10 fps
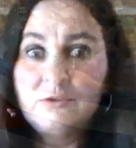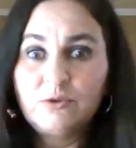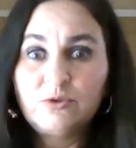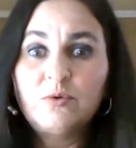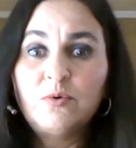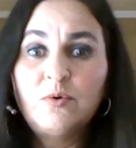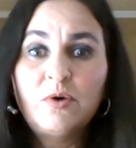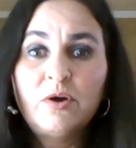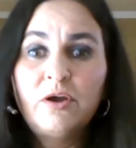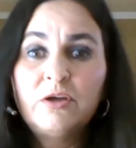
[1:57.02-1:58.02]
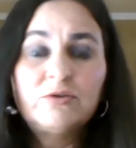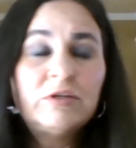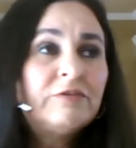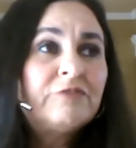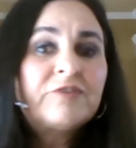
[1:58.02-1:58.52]
to do, to
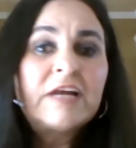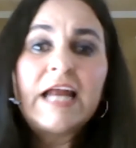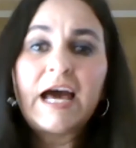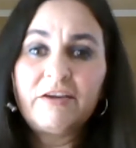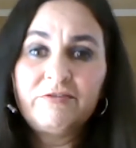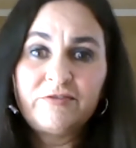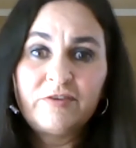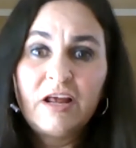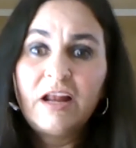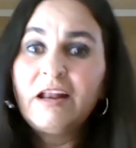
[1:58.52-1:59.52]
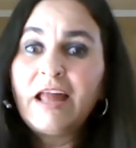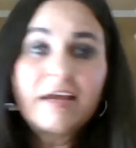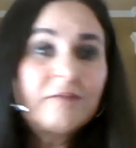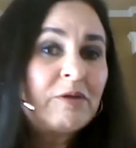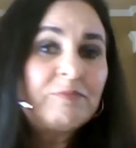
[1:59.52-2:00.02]
live a free life
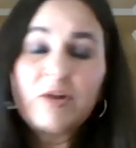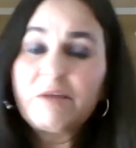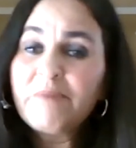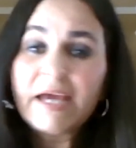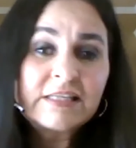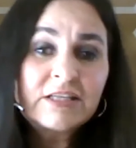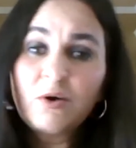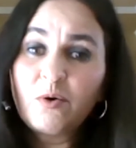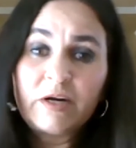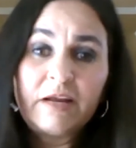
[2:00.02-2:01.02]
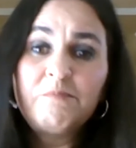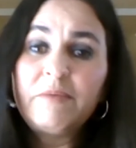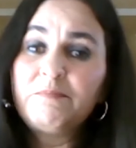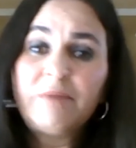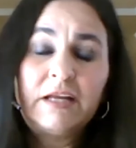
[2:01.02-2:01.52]
like people in Mexico and
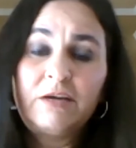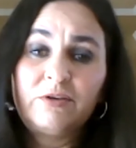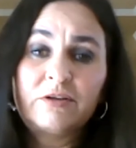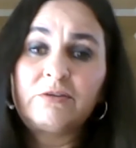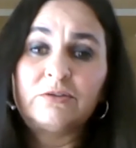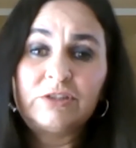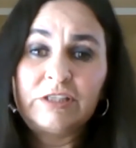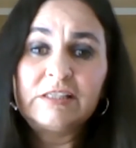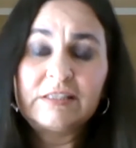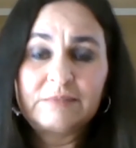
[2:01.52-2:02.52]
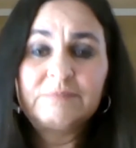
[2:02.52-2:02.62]
m- many other countries.